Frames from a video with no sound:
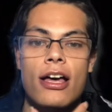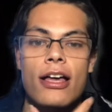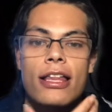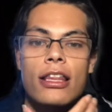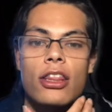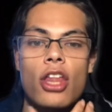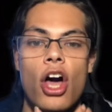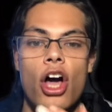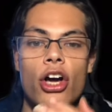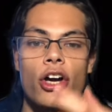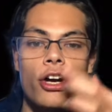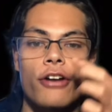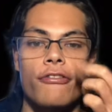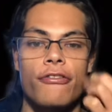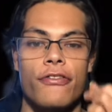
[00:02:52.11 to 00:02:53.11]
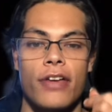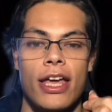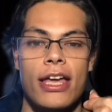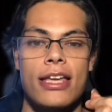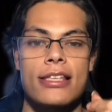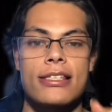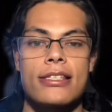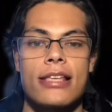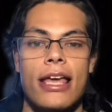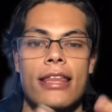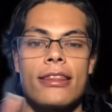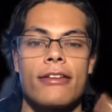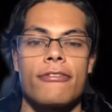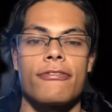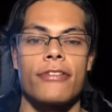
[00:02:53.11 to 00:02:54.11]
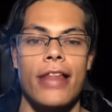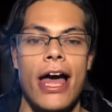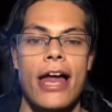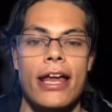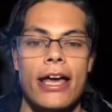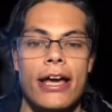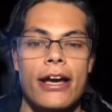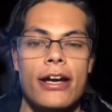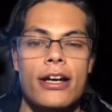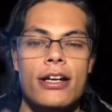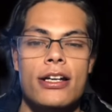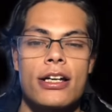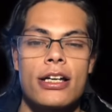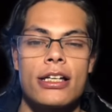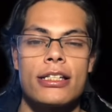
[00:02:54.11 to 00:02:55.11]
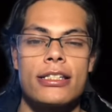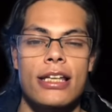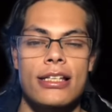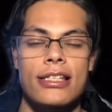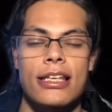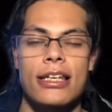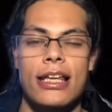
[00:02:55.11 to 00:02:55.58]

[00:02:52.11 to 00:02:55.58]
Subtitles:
a longer face and the flat hair doesn't